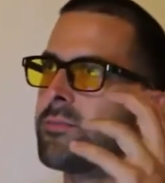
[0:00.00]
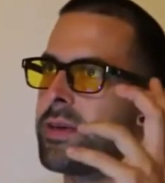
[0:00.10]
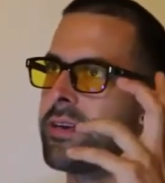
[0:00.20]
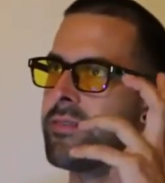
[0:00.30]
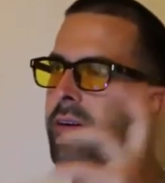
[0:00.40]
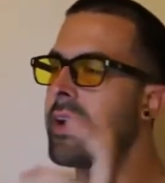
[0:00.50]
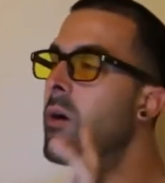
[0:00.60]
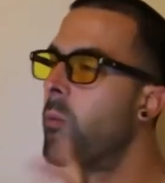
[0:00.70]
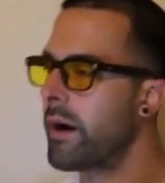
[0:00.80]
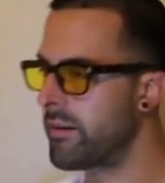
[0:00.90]
be very
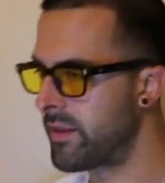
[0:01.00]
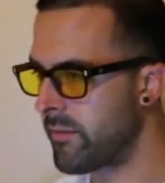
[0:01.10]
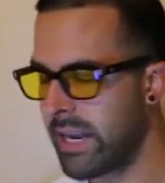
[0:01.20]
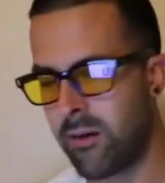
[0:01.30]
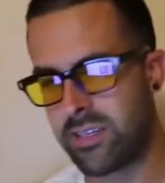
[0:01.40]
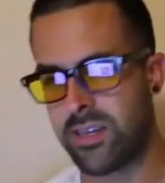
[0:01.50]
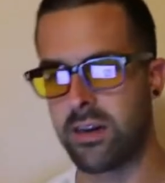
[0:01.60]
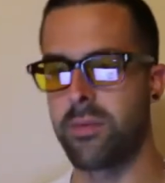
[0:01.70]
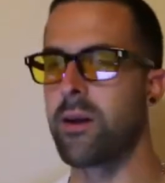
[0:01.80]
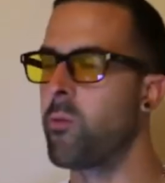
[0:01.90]
aware of it, right? I always
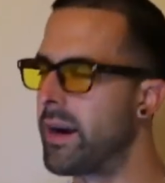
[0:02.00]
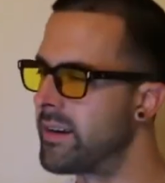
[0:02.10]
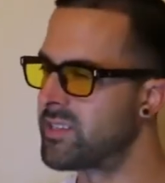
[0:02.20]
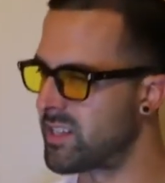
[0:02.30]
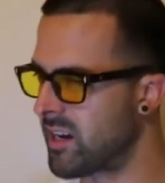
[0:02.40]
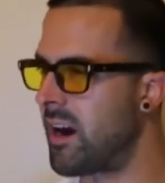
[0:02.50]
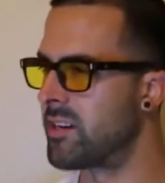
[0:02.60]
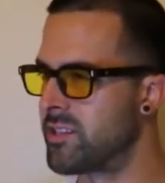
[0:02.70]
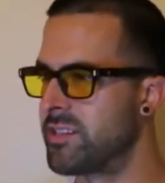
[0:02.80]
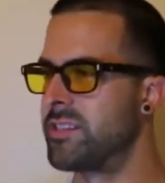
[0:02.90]
talk about awareness and
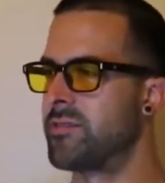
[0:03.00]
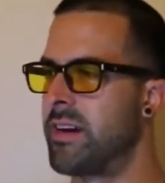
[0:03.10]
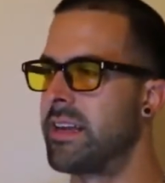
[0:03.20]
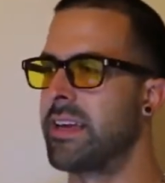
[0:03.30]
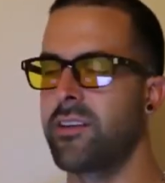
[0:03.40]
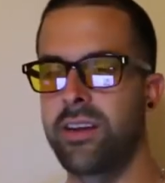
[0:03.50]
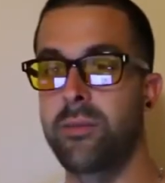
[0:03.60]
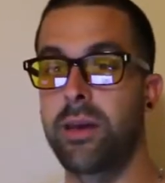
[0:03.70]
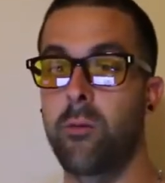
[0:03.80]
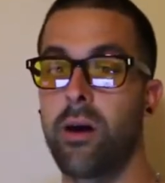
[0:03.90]
consciousness, right? Like you need
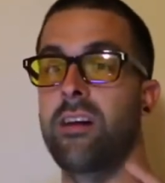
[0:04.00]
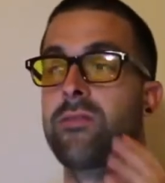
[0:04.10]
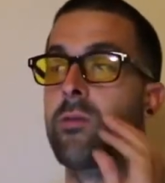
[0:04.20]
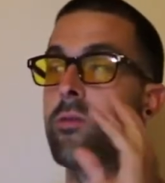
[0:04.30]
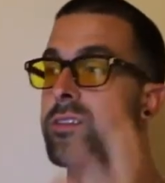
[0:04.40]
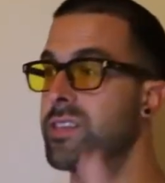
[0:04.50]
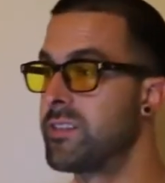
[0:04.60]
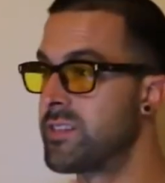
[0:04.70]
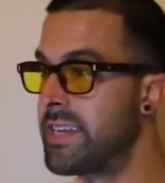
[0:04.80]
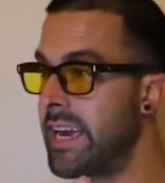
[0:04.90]
to be aware of the words that
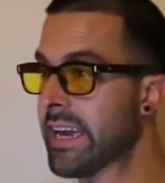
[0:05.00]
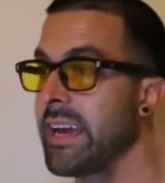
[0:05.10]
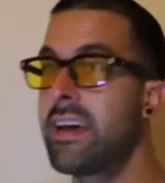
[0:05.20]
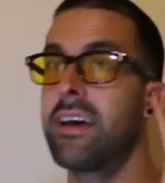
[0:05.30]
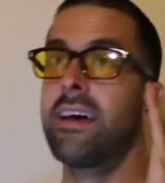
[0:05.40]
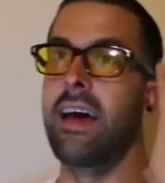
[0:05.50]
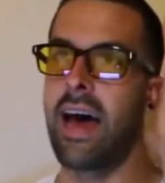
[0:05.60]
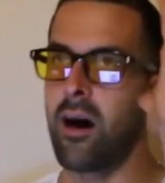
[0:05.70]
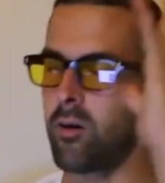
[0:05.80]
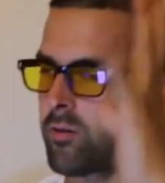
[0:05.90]
you're saying,
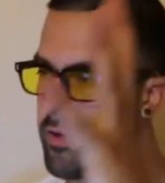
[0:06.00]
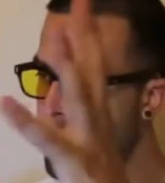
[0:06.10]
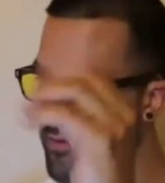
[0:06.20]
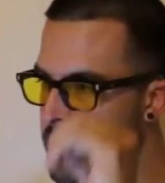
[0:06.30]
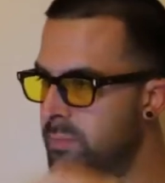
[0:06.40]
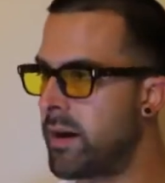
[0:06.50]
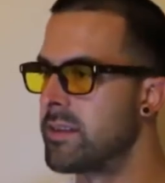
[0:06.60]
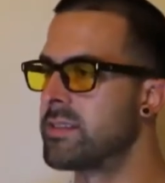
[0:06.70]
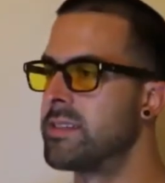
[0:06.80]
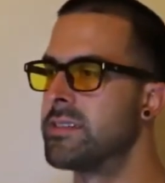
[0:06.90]
how the
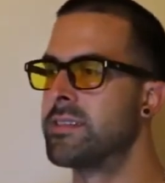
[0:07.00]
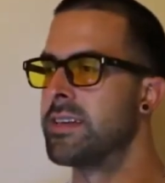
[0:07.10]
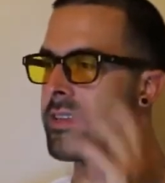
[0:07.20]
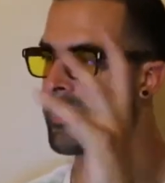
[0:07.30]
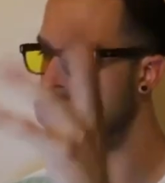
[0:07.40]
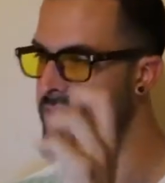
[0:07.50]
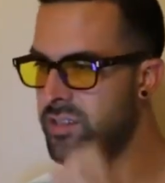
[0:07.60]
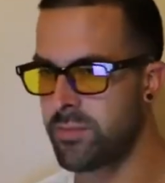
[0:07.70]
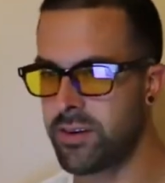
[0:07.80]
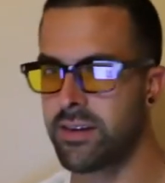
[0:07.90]
response is in the
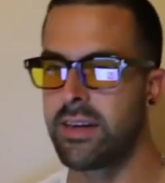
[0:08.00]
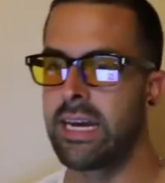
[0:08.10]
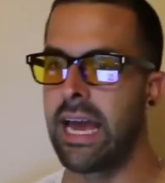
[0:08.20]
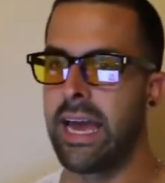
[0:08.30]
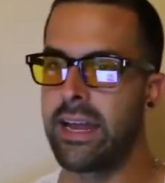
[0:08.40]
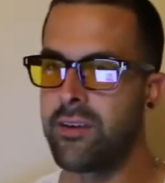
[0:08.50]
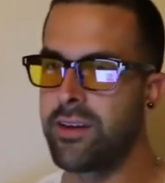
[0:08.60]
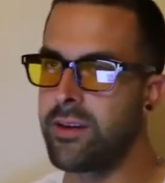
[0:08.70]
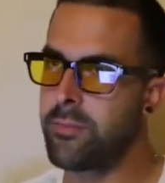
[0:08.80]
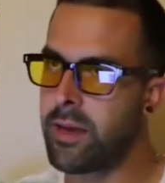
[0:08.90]
customer, and you
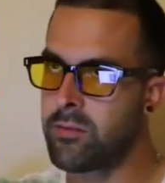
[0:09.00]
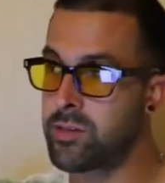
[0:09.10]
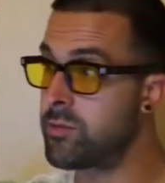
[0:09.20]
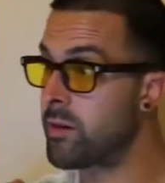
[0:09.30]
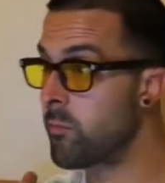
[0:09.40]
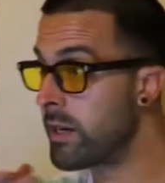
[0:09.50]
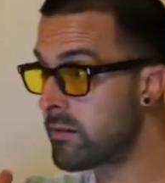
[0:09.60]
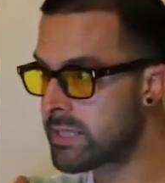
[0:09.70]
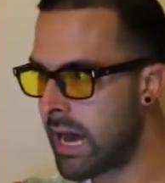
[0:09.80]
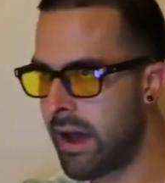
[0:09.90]
need to be able to, in
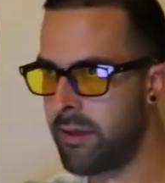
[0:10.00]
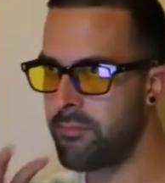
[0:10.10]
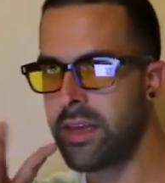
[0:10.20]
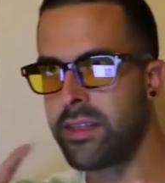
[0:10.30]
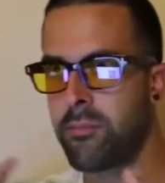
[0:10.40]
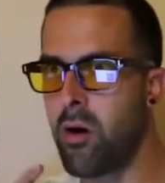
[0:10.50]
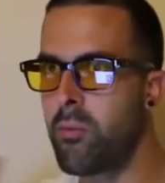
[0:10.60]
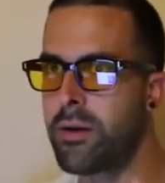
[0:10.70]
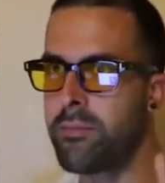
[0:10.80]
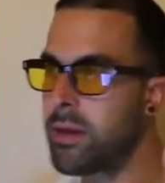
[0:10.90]
real time, in the
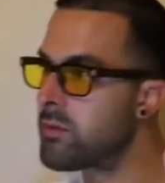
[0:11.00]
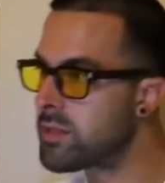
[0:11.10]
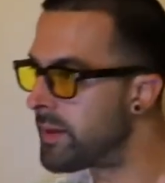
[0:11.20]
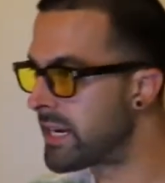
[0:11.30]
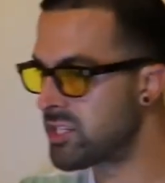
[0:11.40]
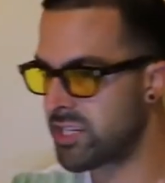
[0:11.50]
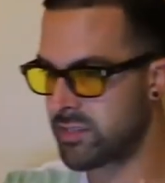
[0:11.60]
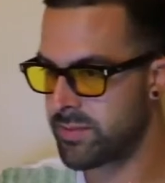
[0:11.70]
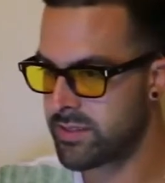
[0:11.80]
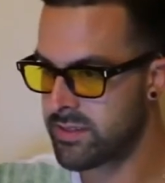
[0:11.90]
moment, be able to make
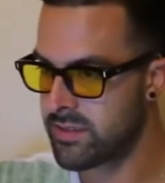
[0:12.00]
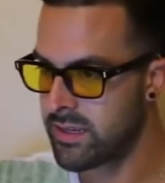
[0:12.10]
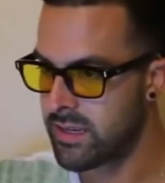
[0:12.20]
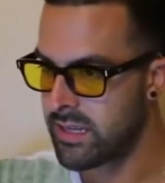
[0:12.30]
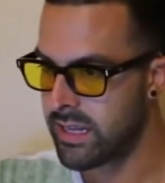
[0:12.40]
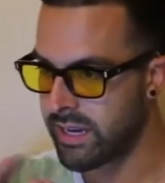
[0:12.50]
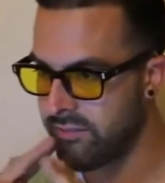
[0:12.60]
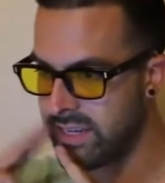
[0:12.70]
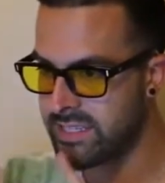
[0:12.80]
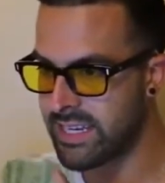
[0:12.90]
adjustments. Like
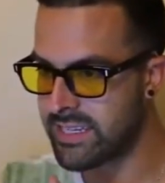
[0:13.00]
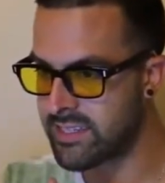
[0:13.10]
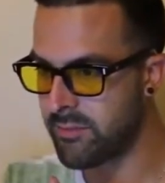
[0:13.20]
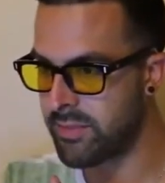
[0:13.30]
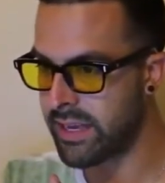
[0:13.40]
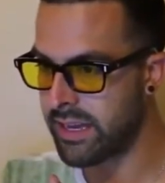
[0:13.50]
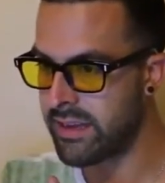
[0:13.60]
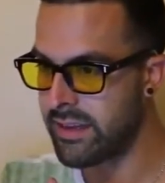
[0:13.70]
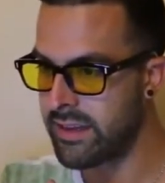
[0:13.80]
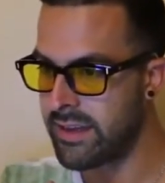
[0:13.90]
if I say
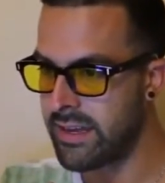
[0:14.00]
something,